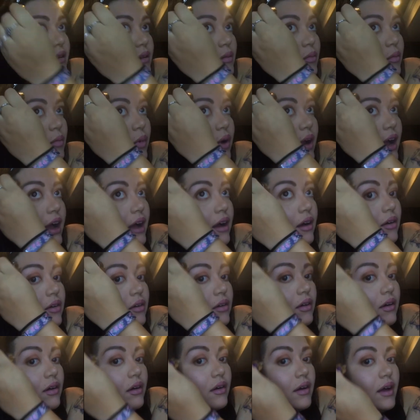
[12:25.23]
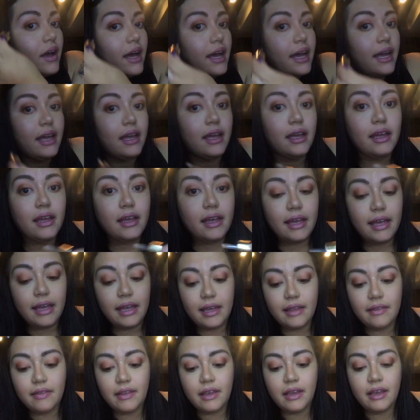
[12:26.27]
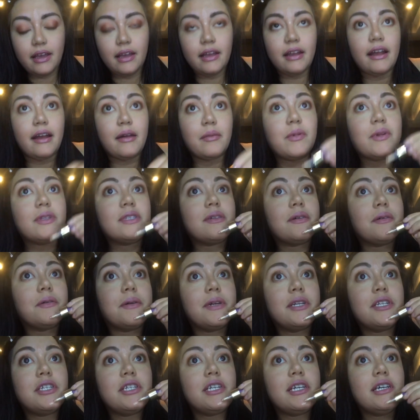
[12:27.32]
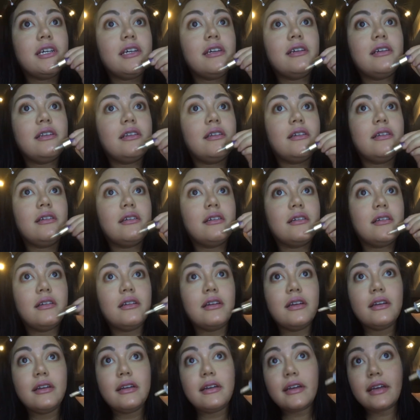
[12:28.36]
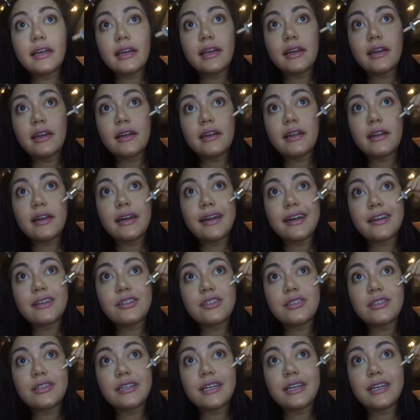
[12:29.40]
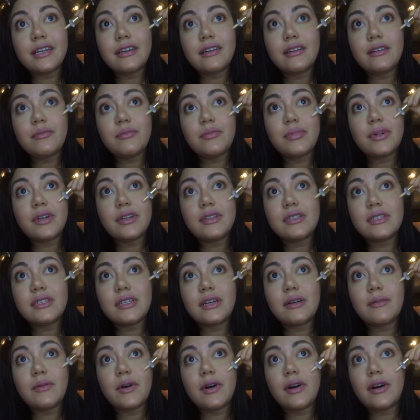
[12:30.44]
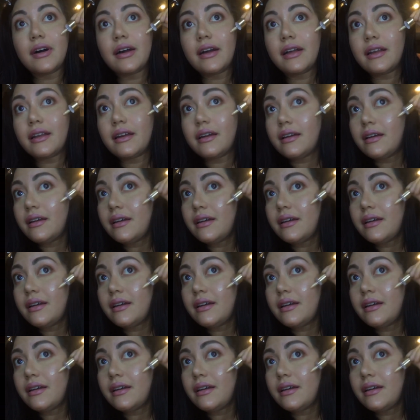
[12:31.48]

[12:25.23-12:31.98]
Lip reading: brow, okay? And then I put some on my chin, and I actually put some on